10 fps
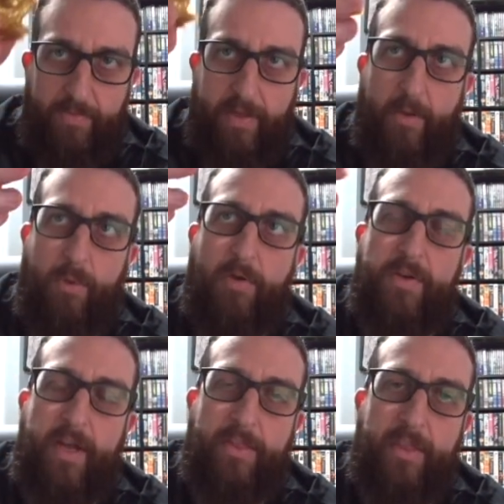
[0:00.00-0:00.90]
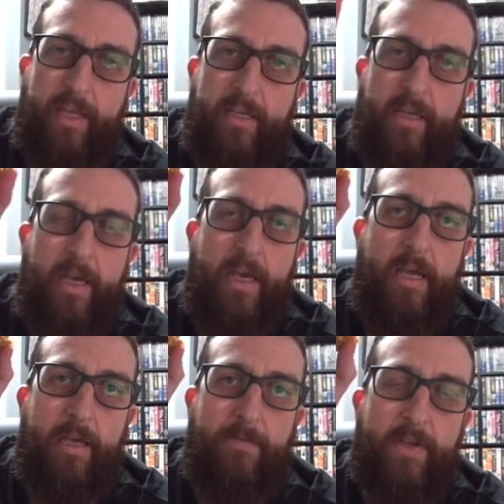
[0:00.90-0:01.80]
They are worth nothing.
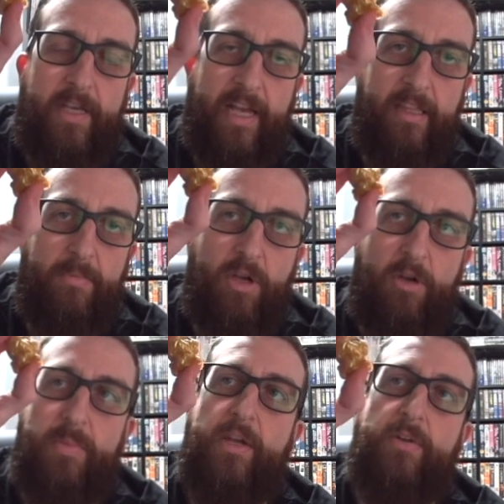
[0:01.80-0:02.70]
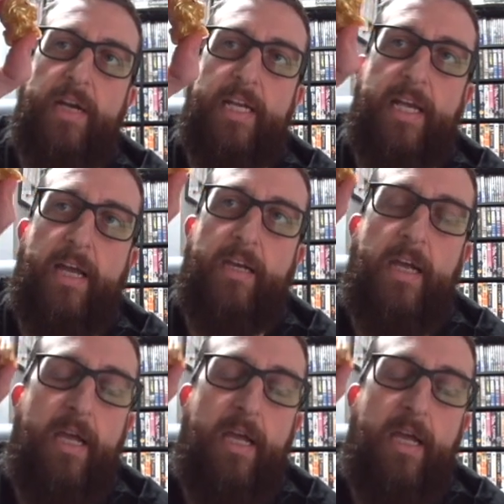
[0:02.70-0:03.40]
If you get them, don't be a greedy cunt.